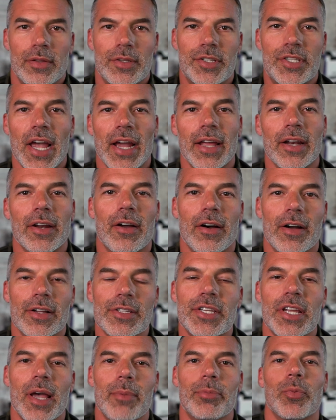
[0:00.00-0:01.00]
Second
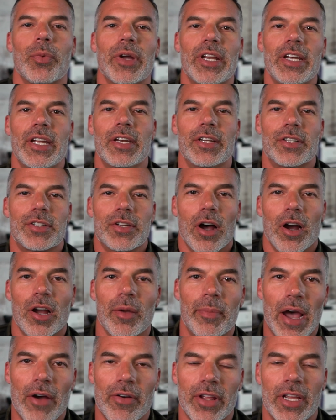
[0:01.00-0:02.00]
concept we need to talk
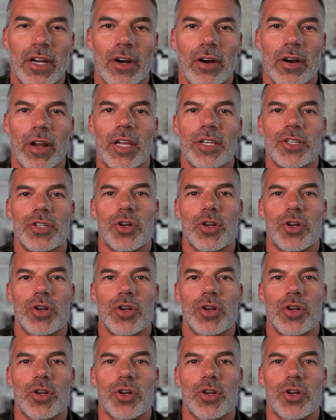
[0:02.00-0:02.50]
about here is